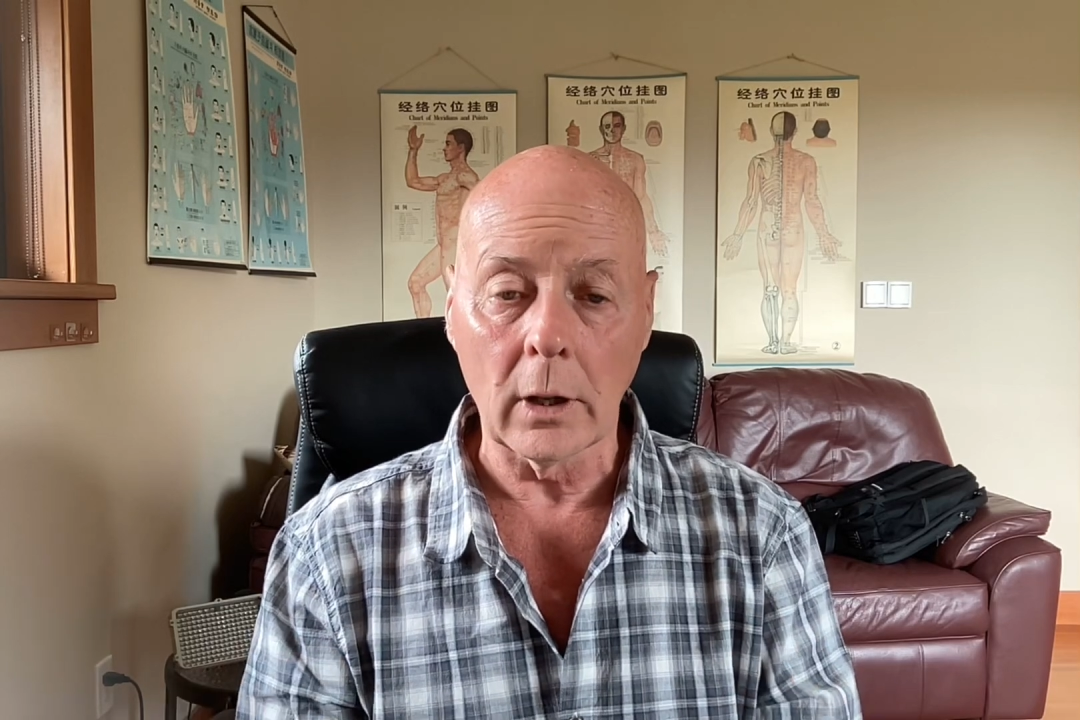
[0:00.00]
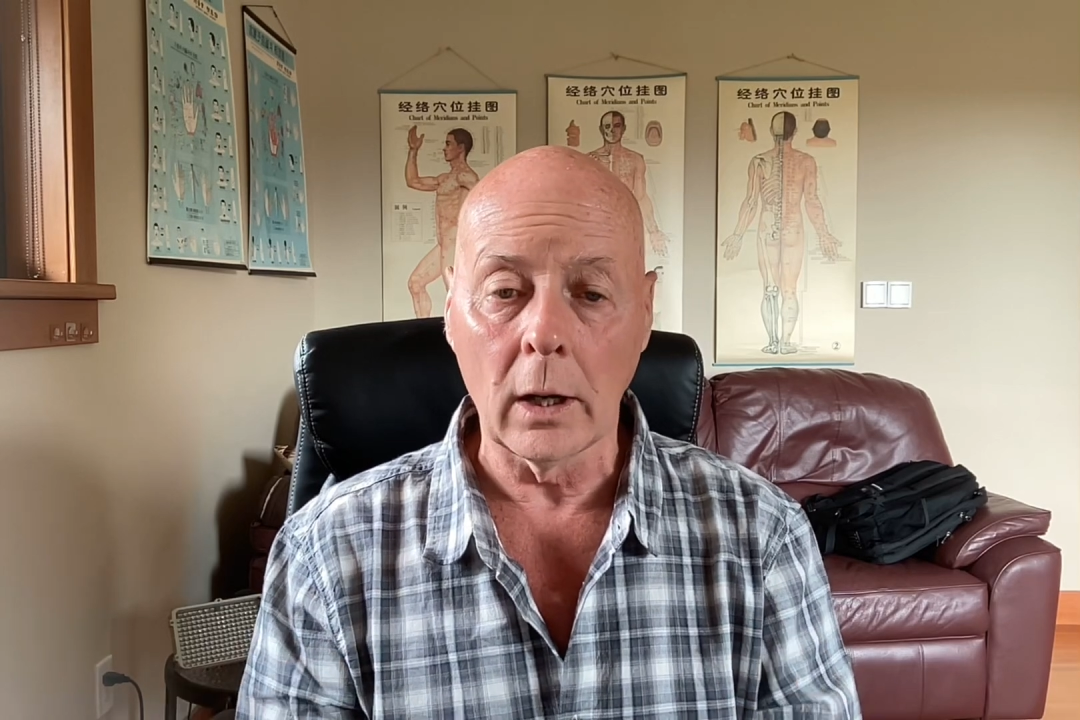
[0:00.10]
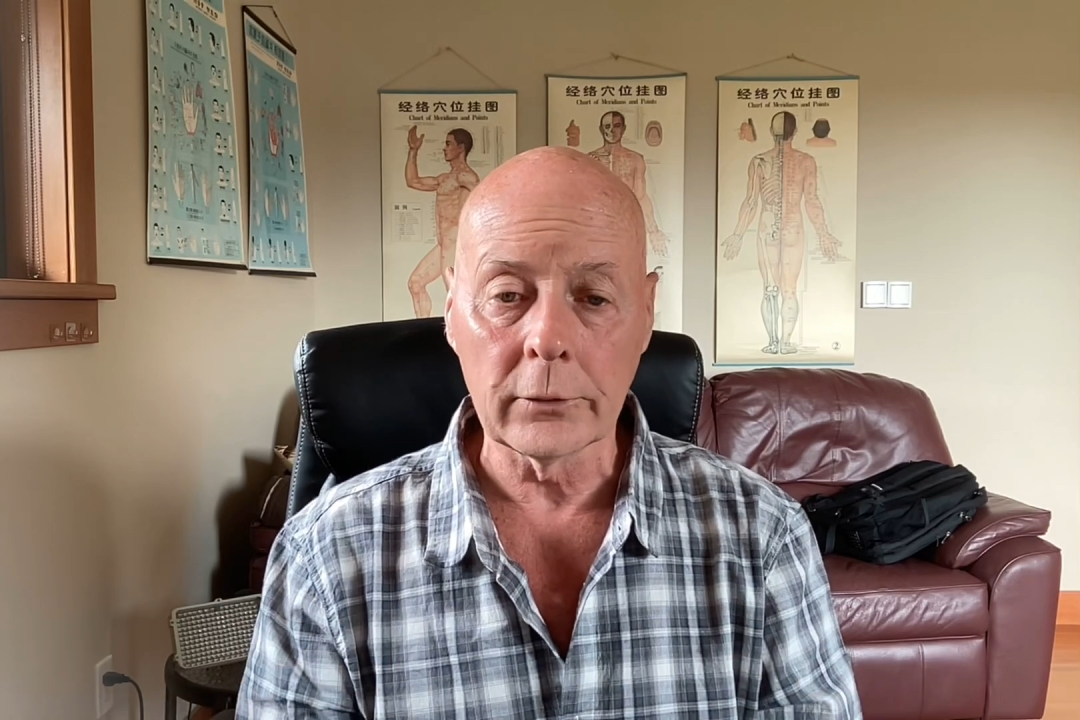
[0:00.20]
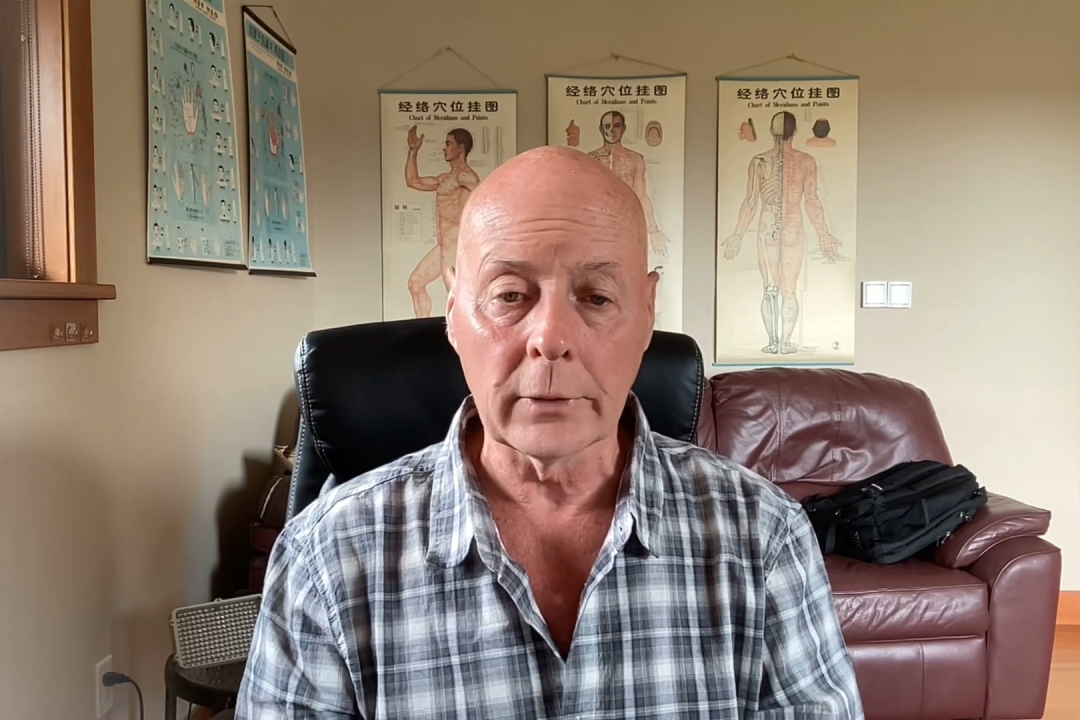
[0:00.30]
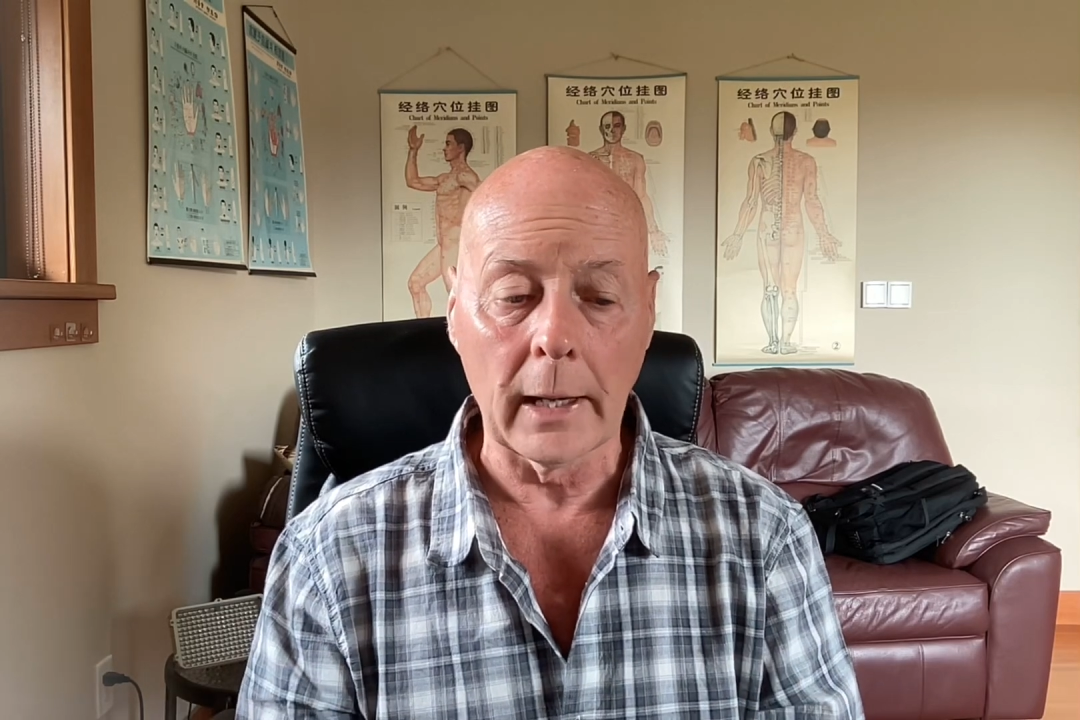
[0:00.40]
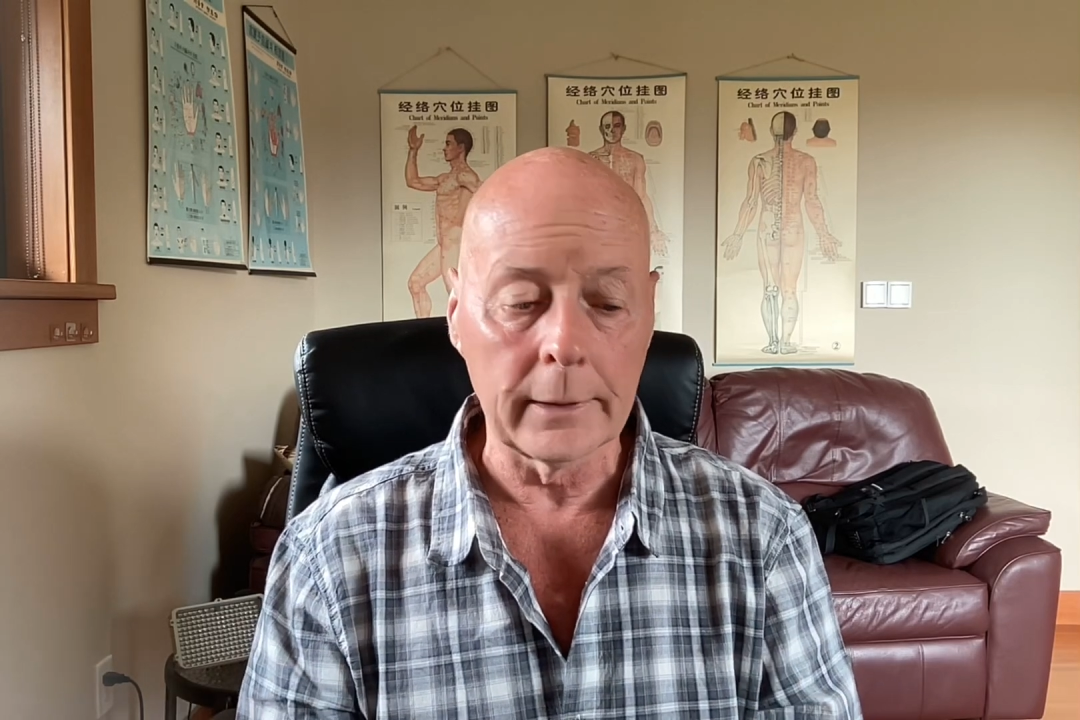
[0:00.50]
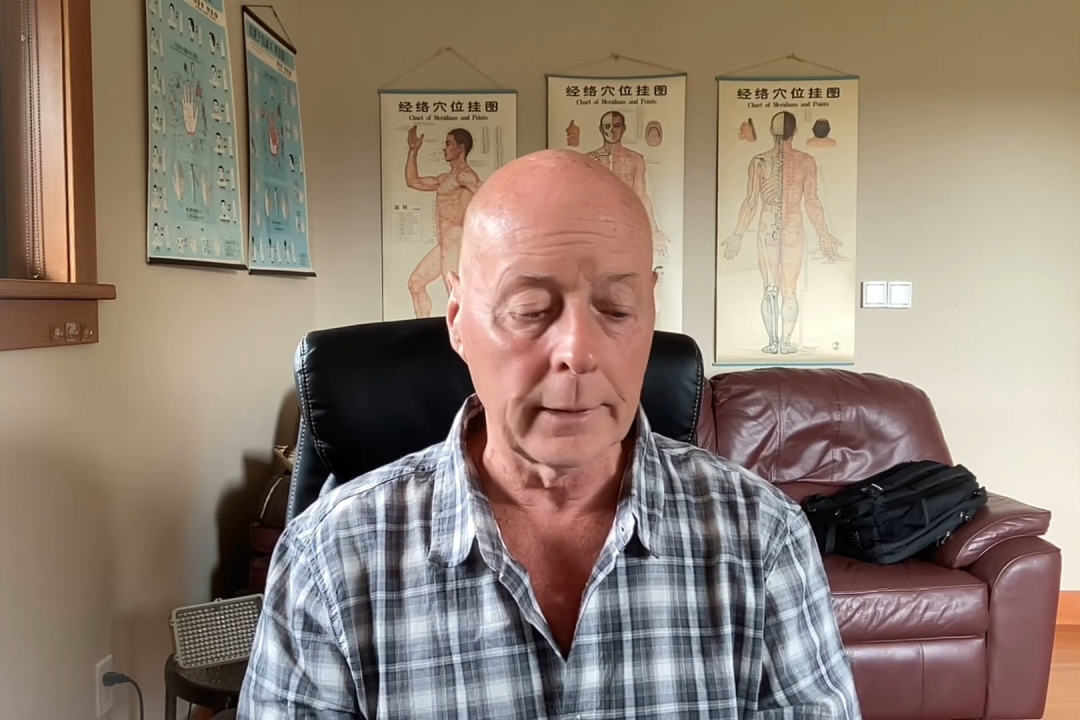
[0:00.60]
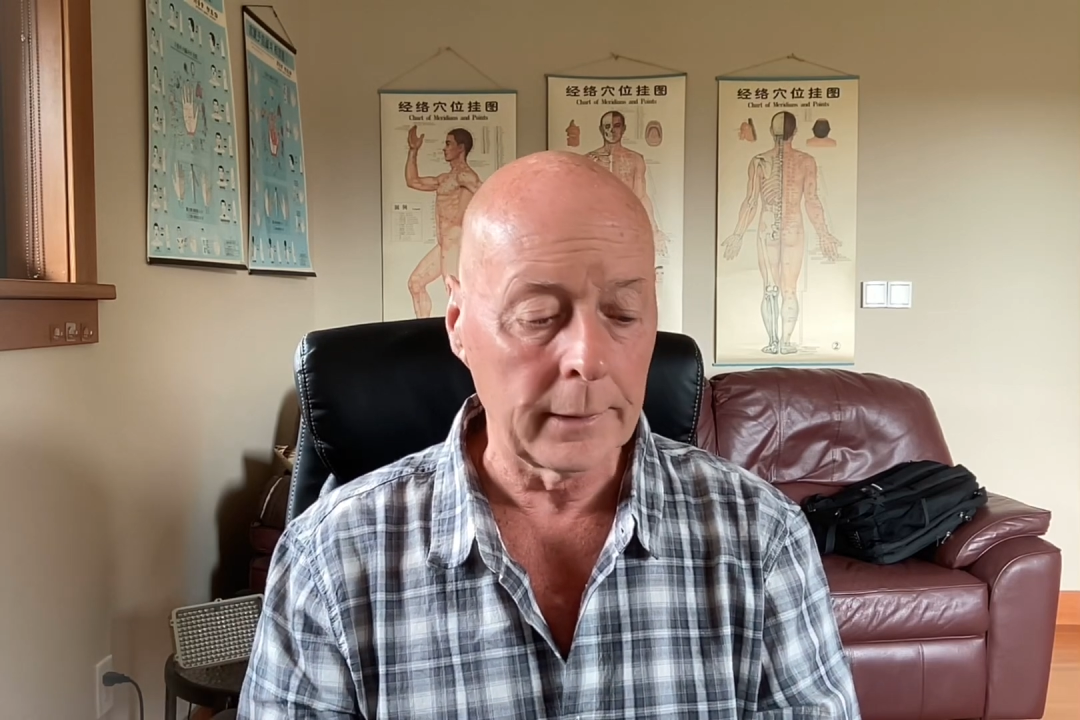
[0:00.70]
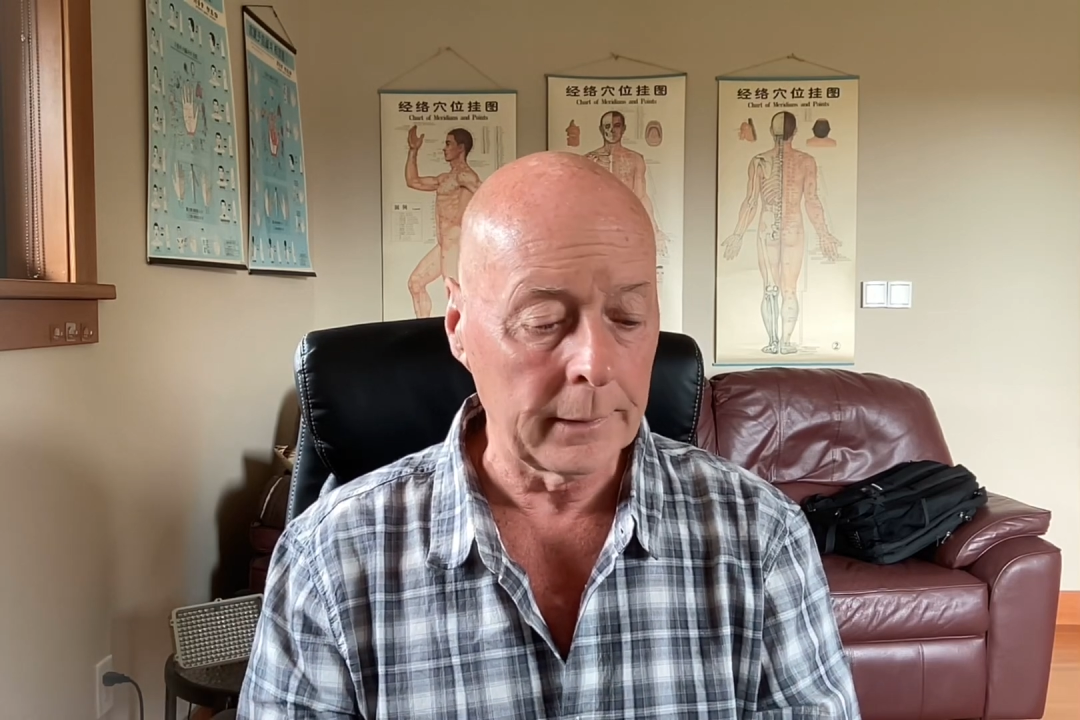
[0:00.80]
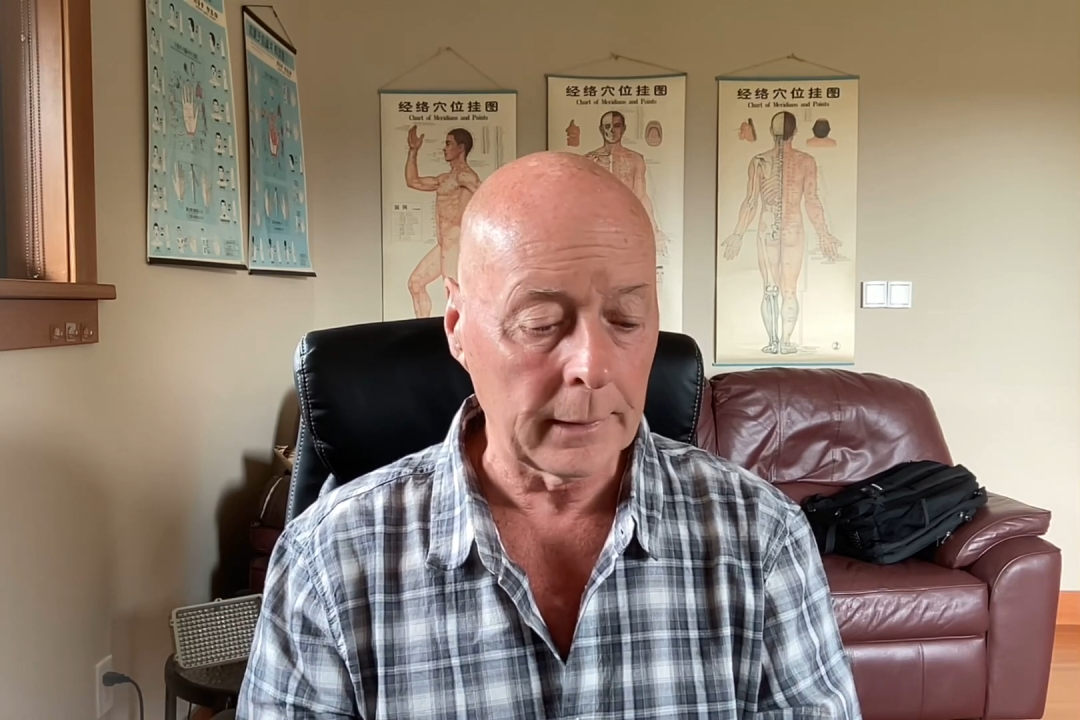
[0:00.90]
oxide,
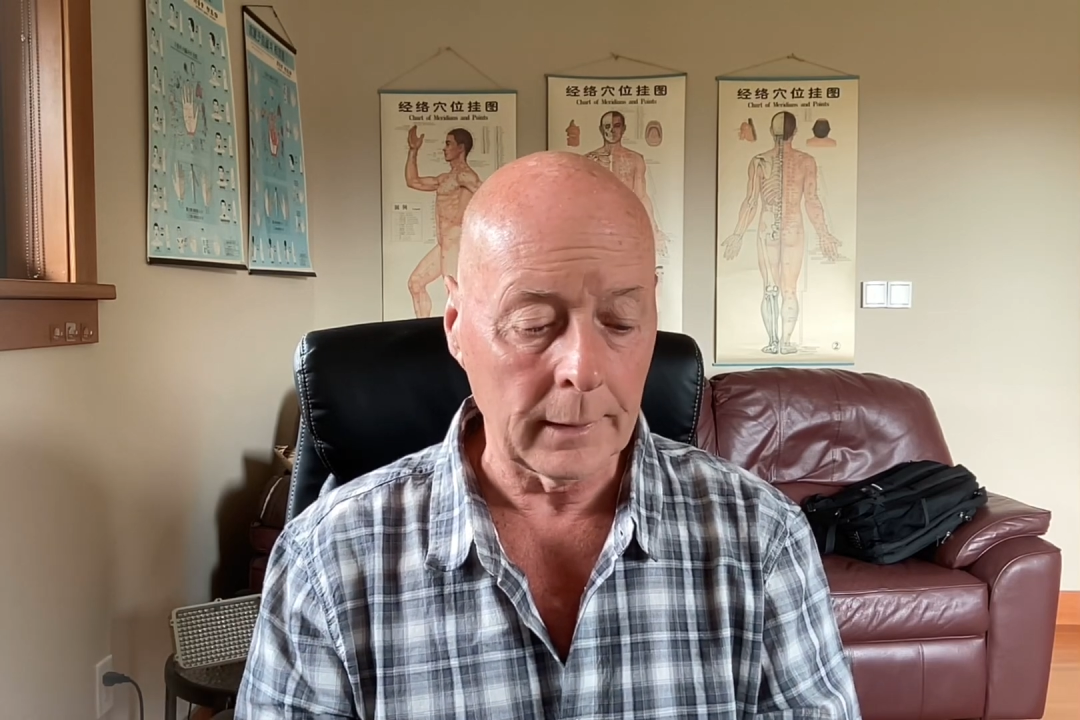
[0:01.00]
and